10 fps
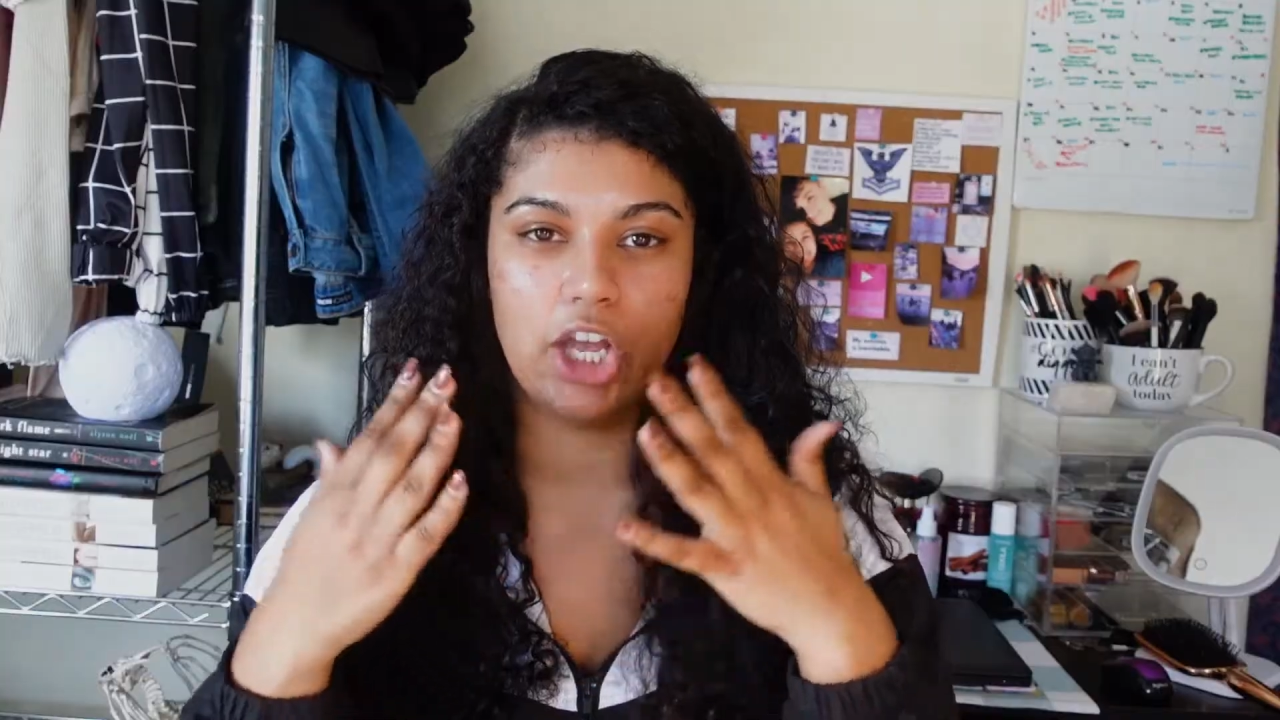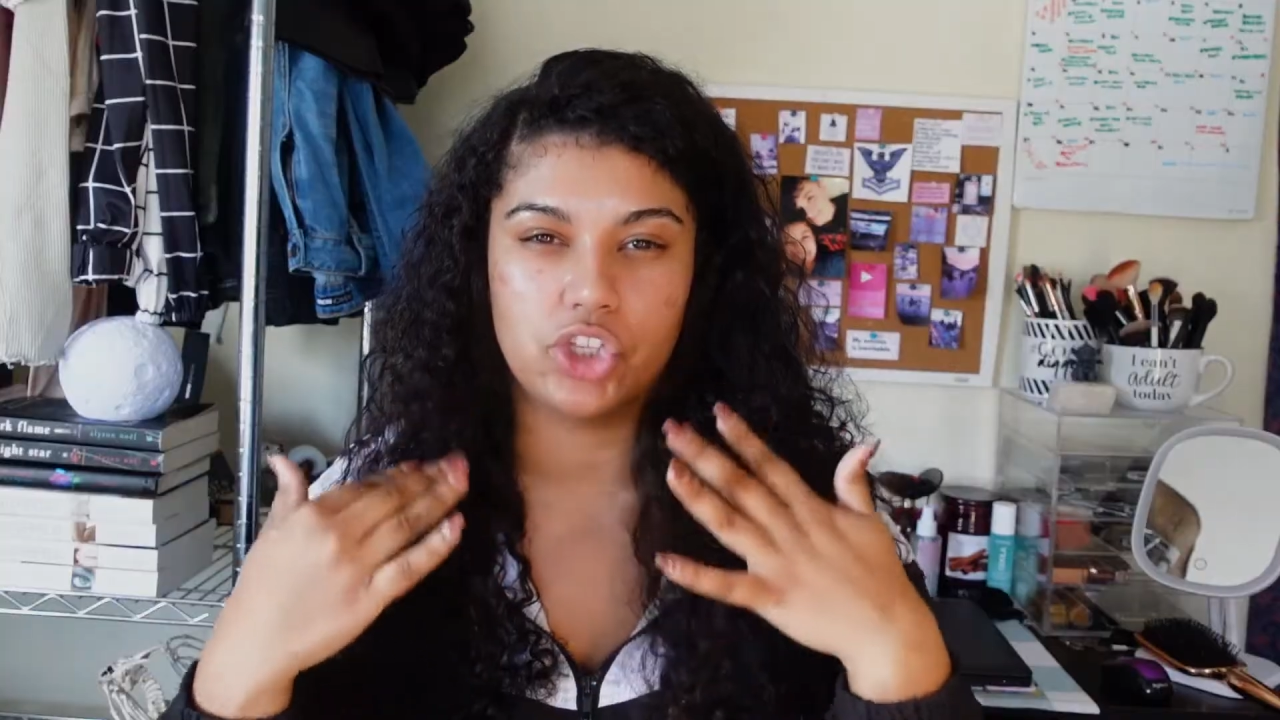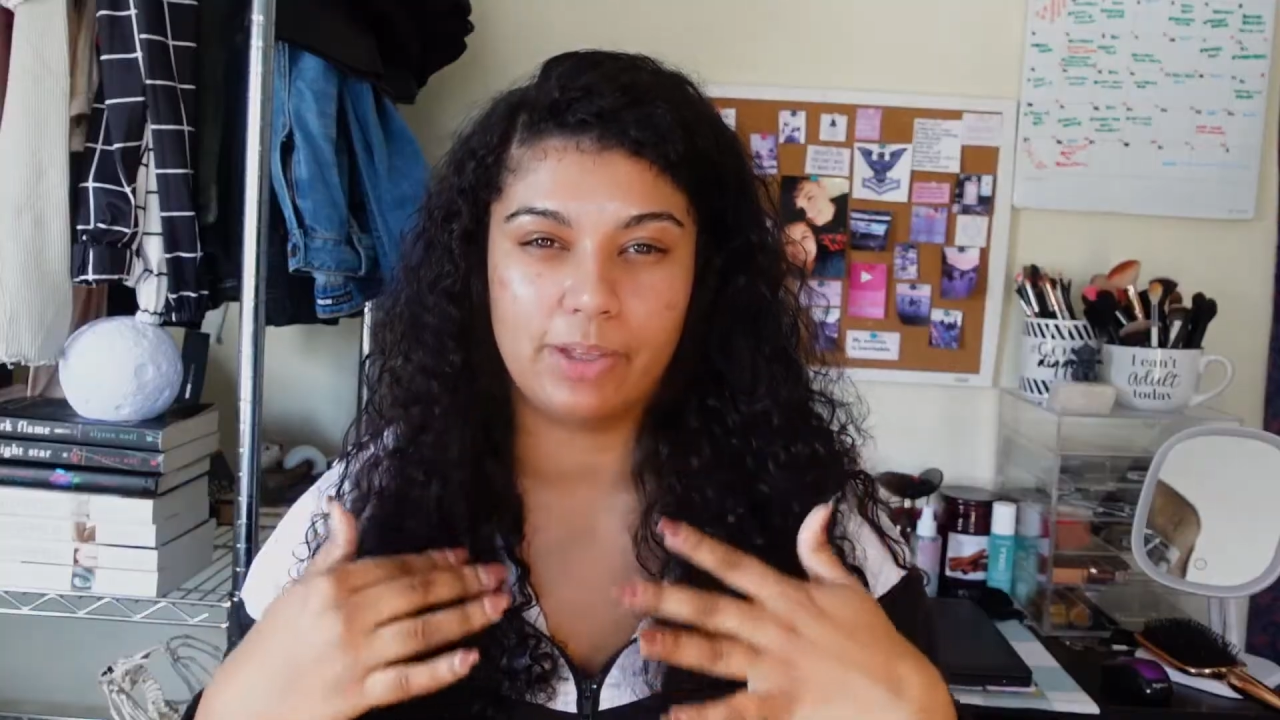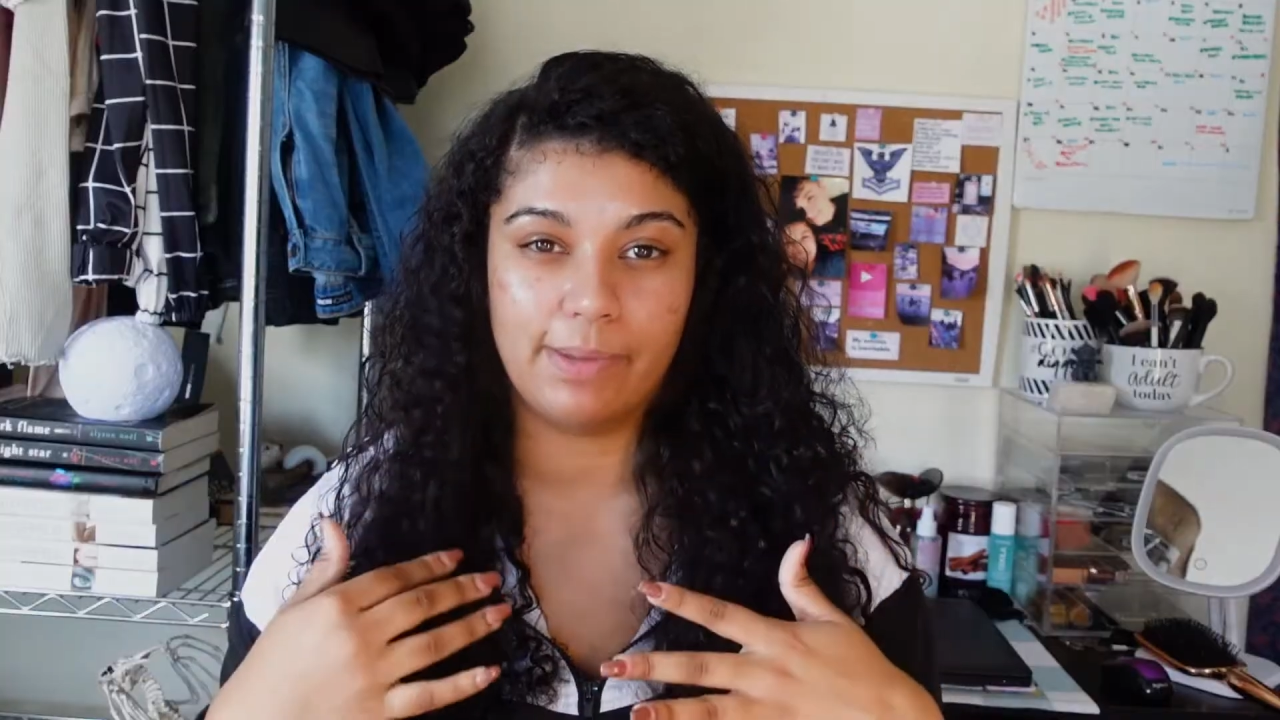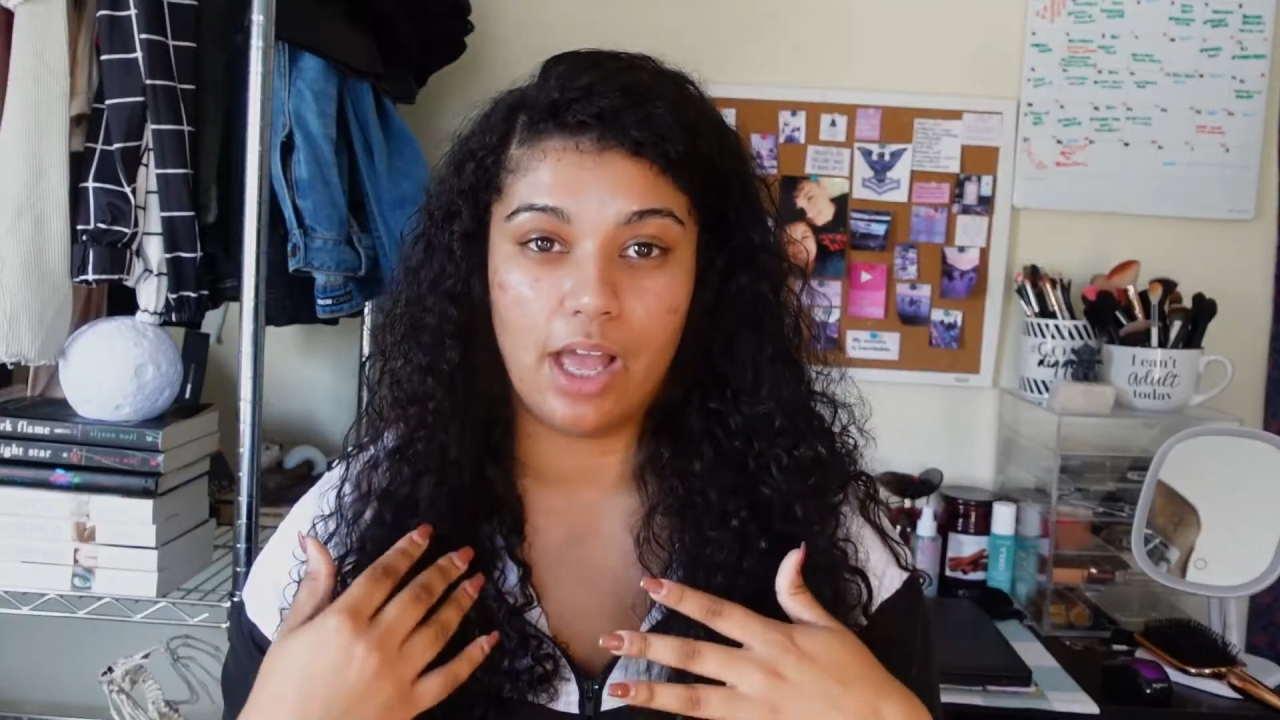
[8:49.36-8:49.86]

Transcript: not just be